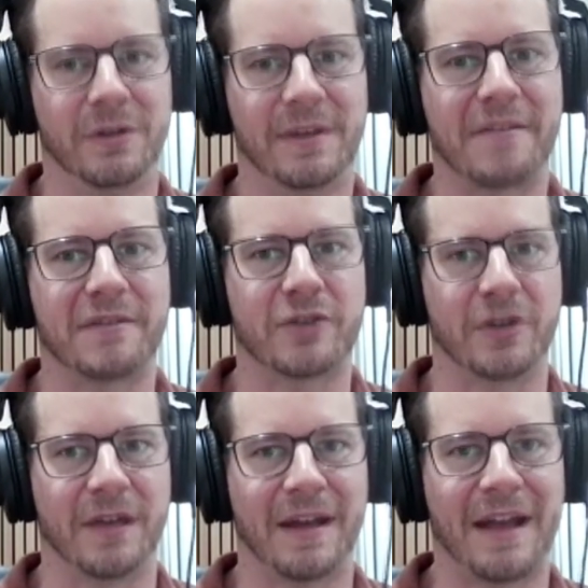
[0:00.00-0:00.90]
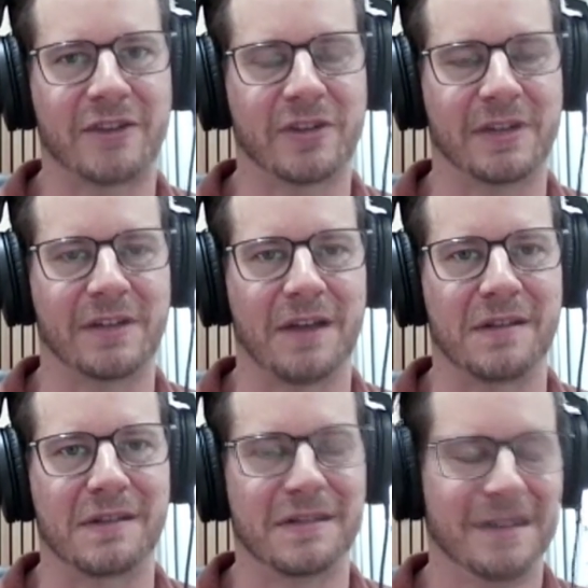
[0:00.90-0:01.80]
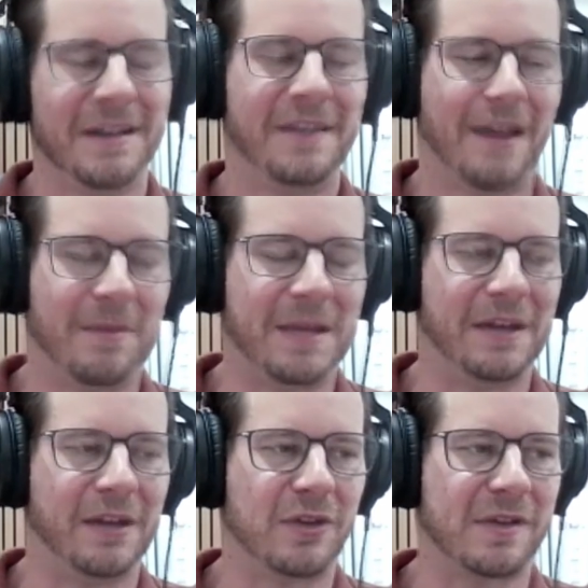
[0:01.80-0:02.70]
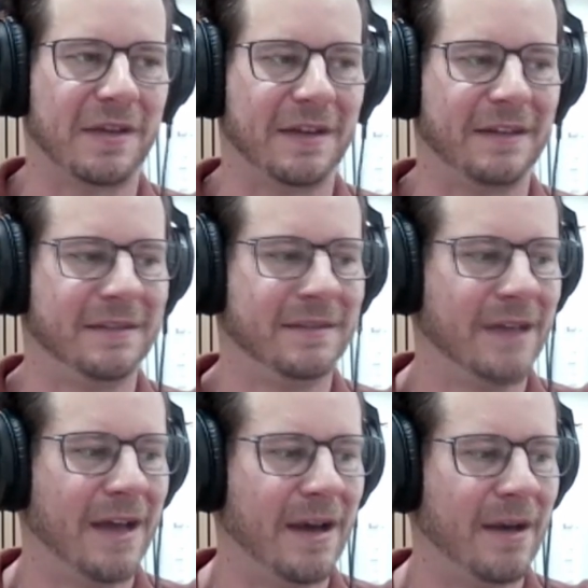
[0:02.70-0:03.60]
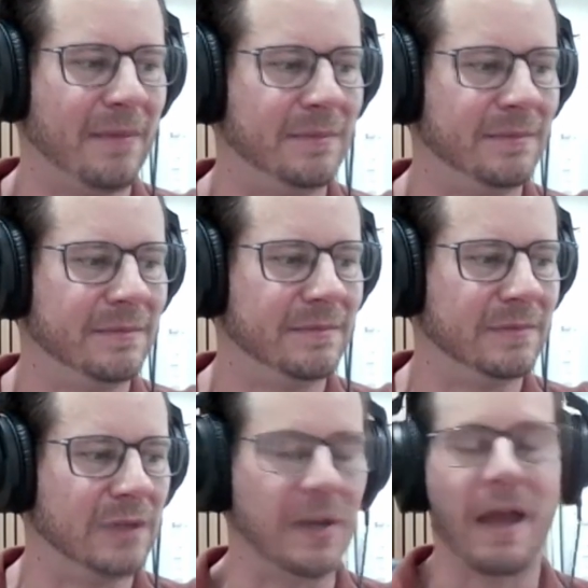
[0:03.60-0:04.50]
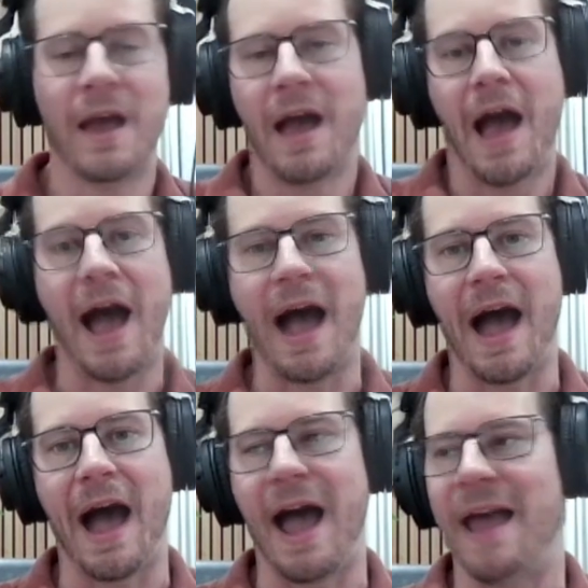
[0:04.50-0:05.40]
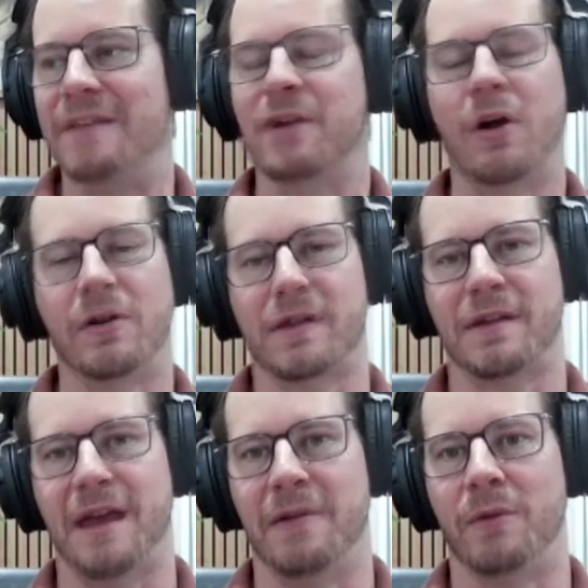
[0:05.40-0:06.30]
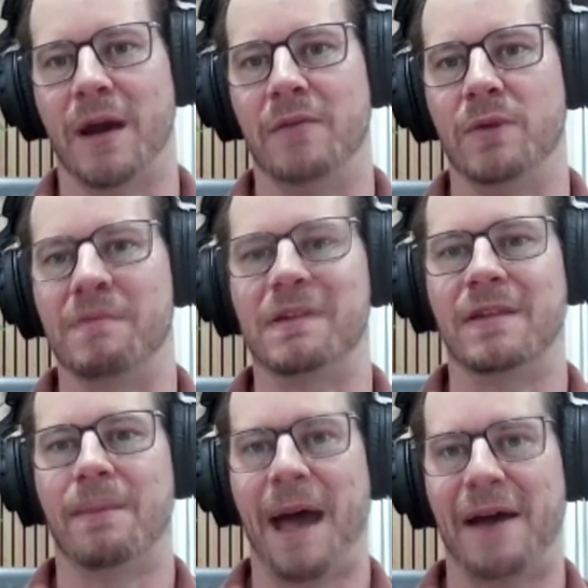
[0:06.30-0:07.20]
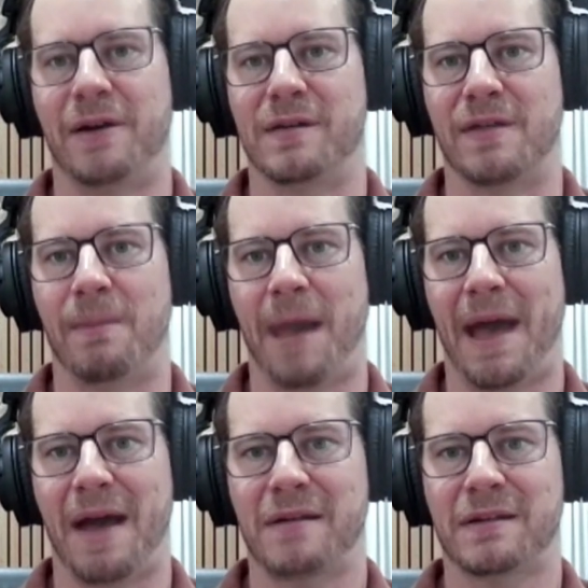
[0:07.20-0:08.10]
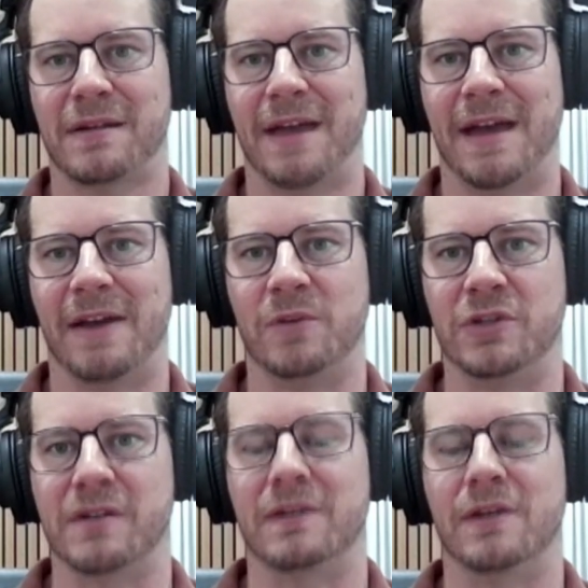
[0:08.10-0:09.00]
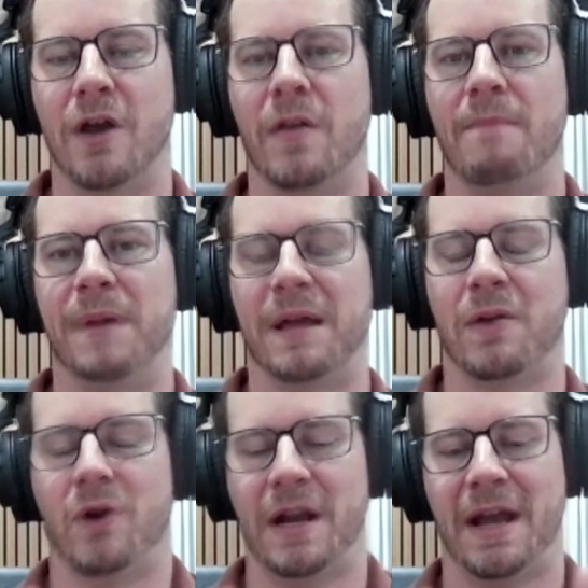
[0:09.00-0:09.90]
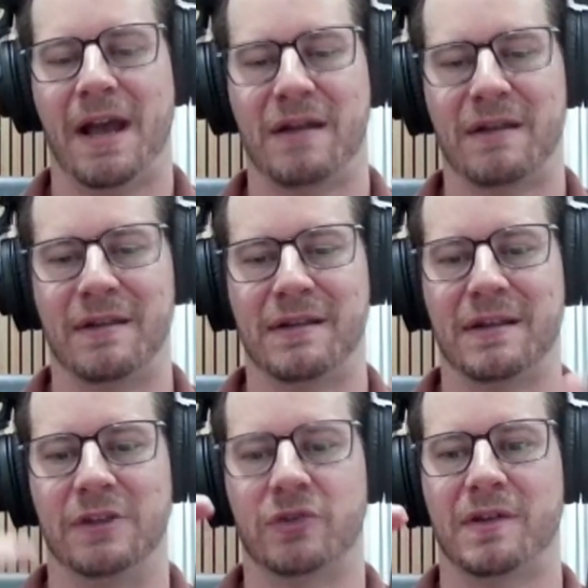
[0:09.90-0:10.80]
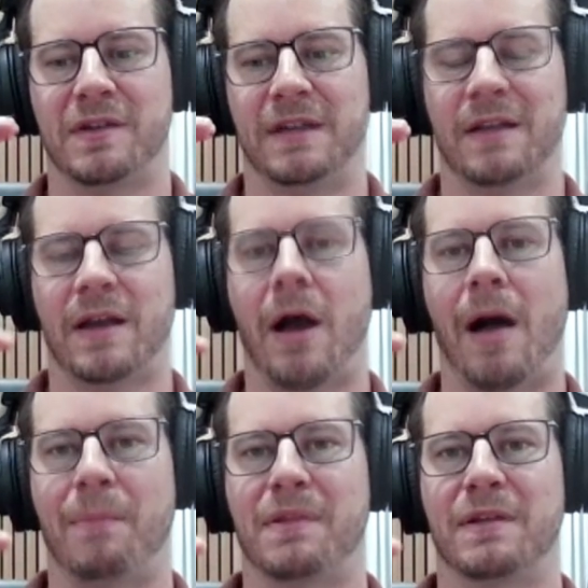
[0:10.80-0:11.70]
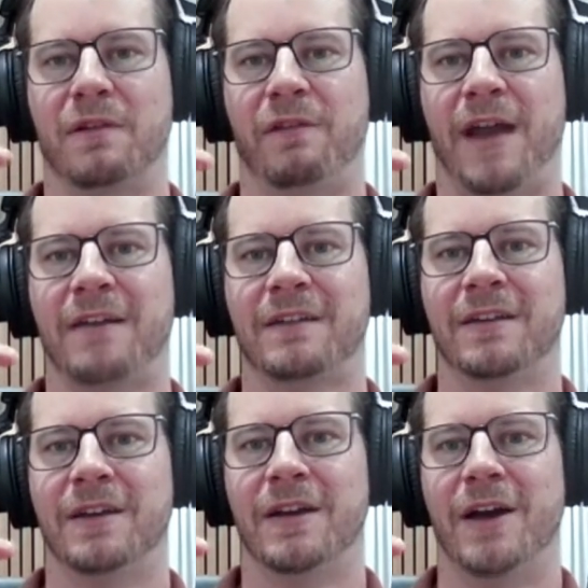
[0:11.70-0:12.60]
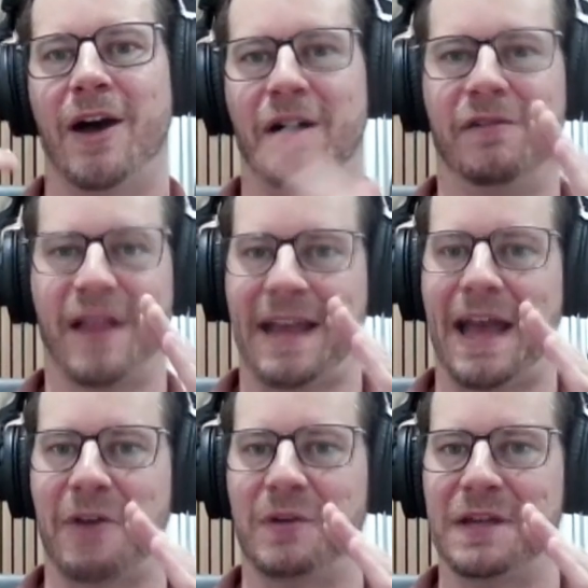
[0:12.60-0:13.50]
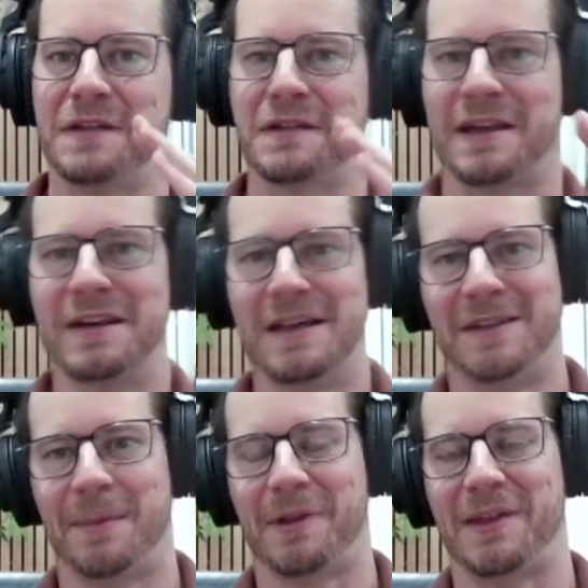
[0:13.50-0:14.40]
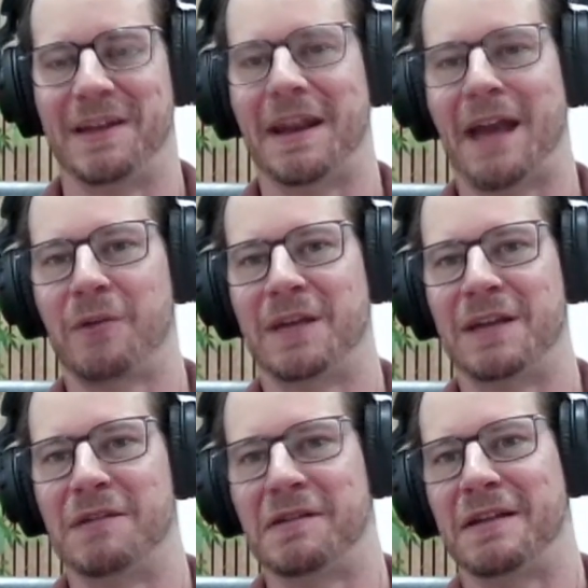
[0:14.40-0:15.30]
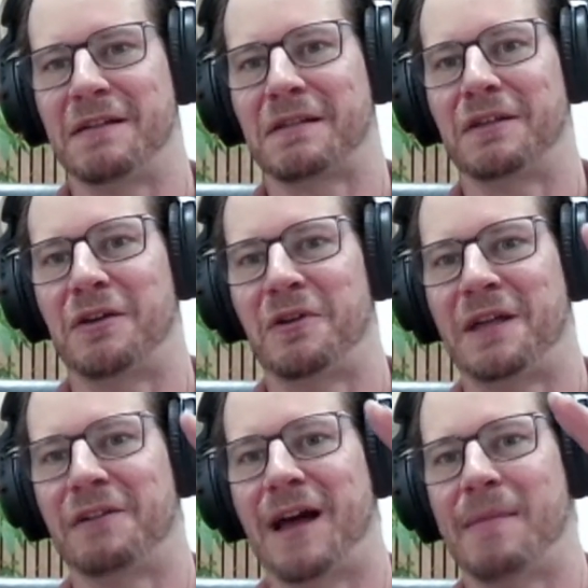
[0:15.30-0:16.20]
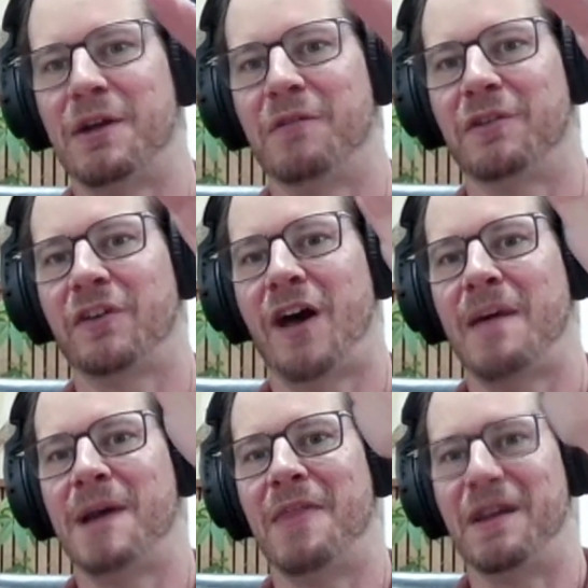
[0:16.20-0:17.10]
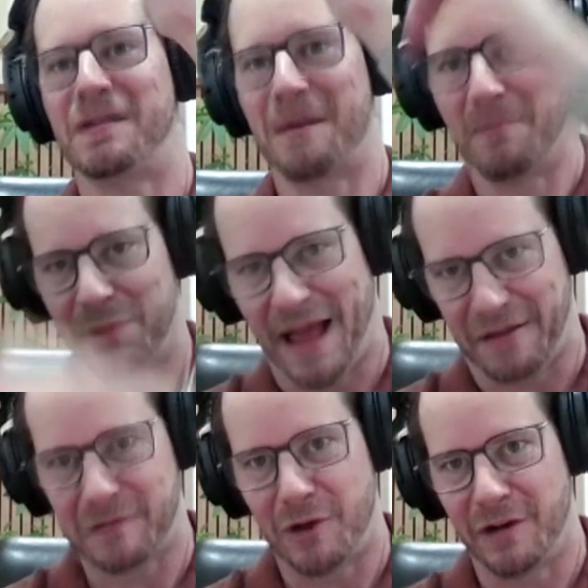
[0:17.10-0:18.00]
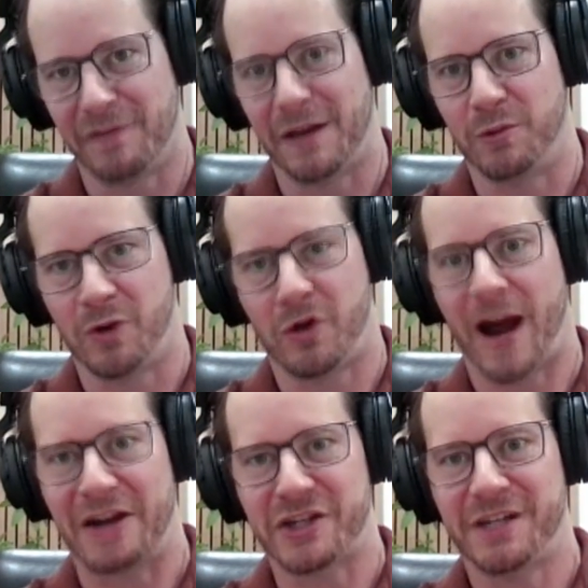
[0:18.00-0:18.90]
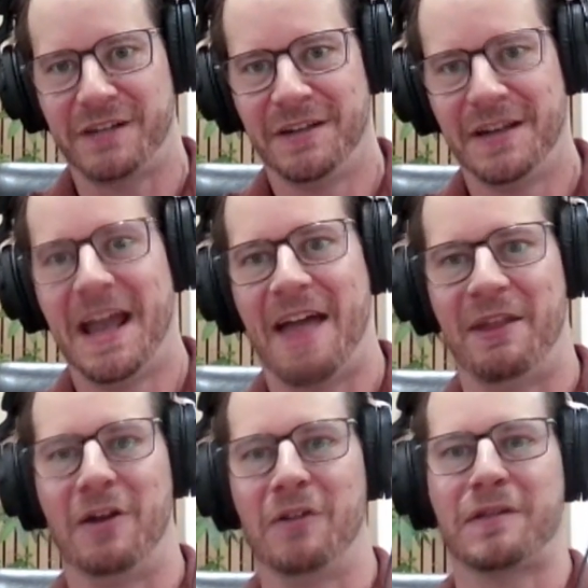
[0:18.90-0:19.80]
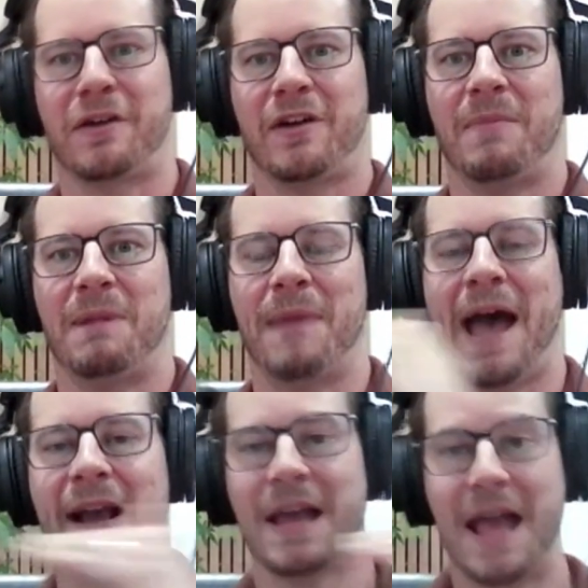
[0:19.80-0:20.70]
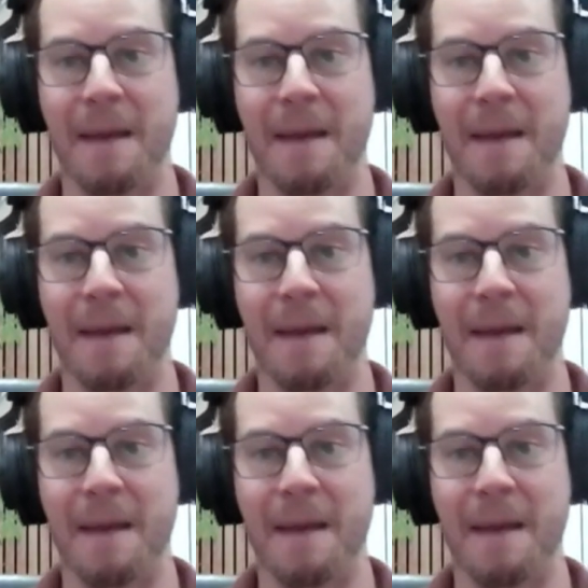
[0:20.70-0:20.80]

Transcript: That's true. That actually does. That'd be an interesting look. It's hard to say, right? We've seen the patterns in the past, and we just know that Bitcoin has this interesting like opposite effect of like equities. Like typically in an equity, you see it slowly climbing over time, and then some black swan event will crash it, and then it'll start coming back.